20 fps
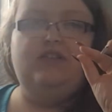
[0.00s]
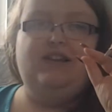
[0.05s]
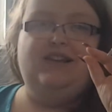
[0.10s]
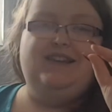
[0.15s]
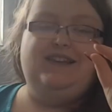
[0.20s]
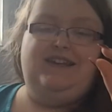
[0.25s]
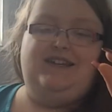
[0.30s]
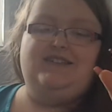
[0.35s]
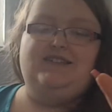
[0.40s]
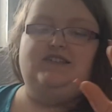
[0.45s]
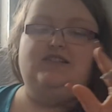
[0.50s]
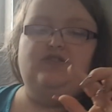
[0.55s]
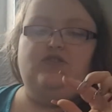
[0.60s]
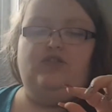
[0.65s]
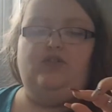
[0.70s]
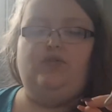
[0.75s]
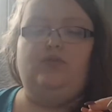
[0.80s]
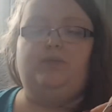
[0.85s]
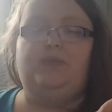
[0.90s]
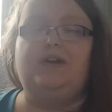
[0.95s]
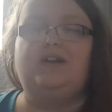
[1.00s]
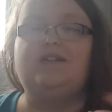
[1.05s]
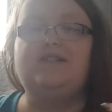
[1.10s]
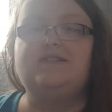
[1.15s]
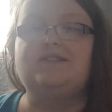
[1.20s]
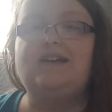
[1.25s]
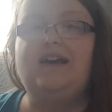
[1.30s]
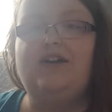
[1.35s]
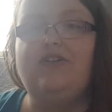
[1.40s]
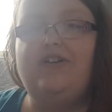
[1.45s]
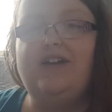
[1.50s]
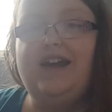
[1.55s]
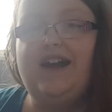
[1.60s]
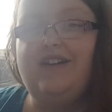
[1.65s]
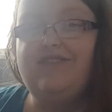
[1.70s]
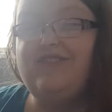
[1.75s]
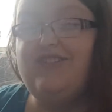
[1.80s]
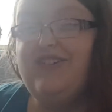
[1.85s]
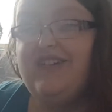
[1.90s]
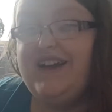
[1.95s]
the least though because I already
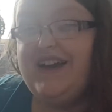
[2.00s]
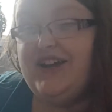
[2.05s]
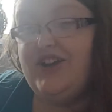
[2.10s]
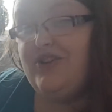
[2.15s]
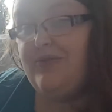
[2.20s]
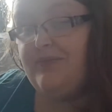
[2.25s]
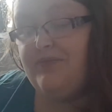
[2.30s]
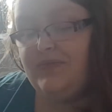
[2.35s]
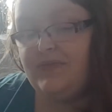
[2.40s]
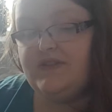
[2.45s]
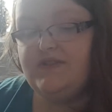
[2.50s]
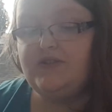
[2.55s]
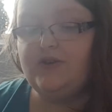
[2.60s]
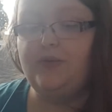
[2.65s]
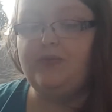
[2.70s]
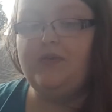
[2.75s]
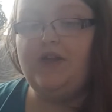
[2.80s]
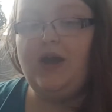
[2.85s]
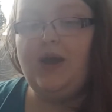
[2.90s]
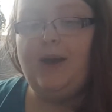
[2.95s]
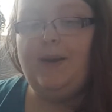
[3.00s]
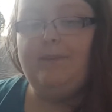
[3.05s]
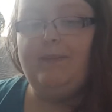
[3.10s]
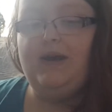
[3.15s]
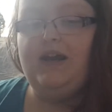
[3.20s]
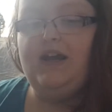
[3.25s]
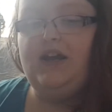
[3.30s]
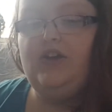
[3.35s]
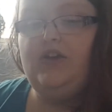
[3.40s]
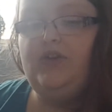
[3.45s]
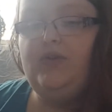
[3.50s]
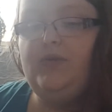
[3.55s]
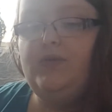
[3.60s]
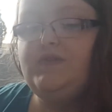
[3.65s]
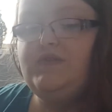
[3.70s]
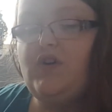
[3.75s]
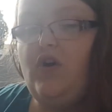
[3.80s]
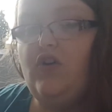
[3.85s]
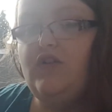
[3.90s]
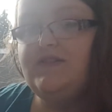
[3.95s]
have long hair. So, but I
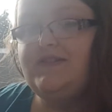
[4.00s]
use all